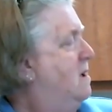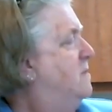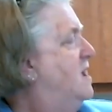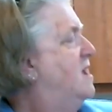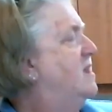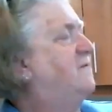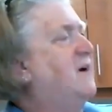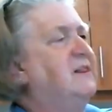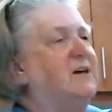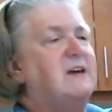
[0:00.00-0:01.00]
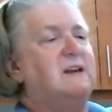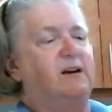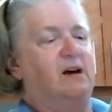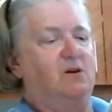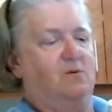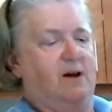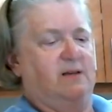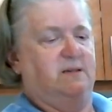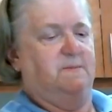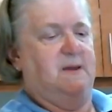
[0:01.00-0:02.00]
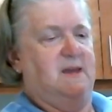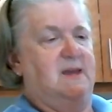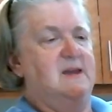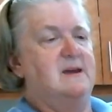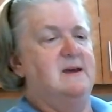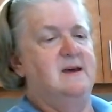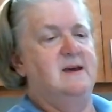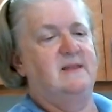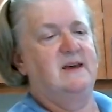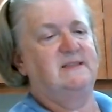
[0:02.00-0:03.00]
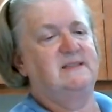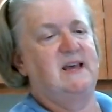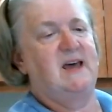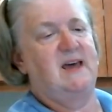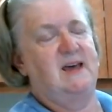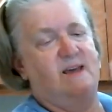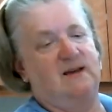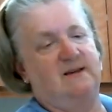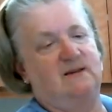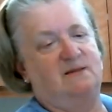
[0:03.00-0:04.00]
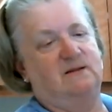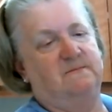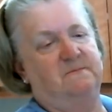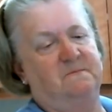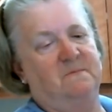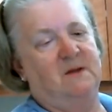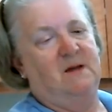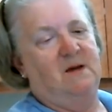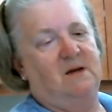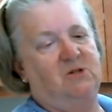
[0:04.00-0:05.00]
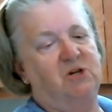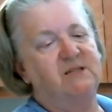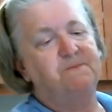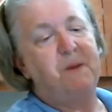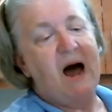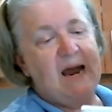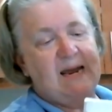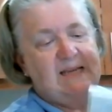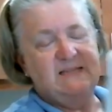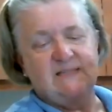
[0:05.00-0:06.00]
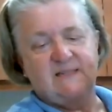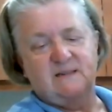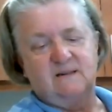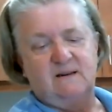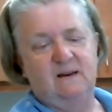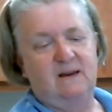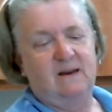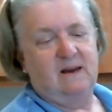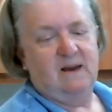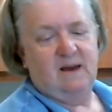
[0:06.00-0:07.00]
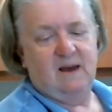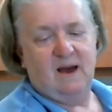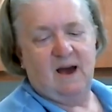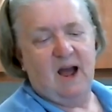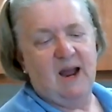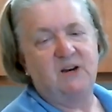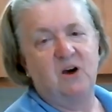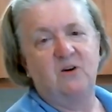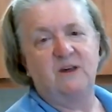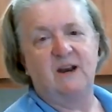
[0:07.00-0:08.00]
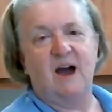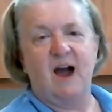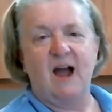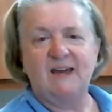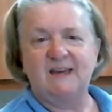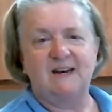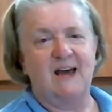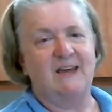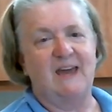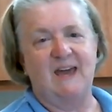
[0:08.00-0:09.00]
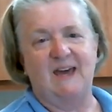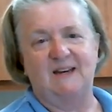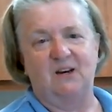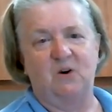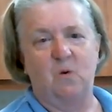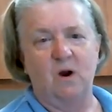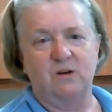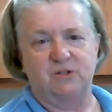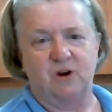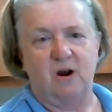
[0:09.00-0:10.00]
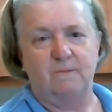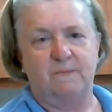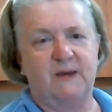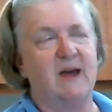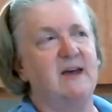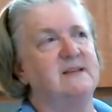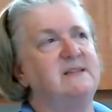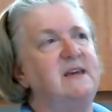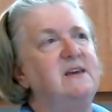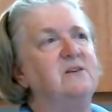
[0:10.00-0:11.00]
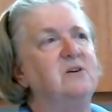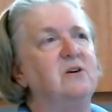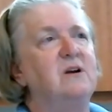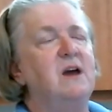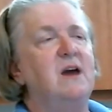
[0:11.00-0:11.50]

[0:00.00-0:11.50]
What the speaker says: But if I look at another recipe that says just pints, I know that I cannot can in a quart jar because either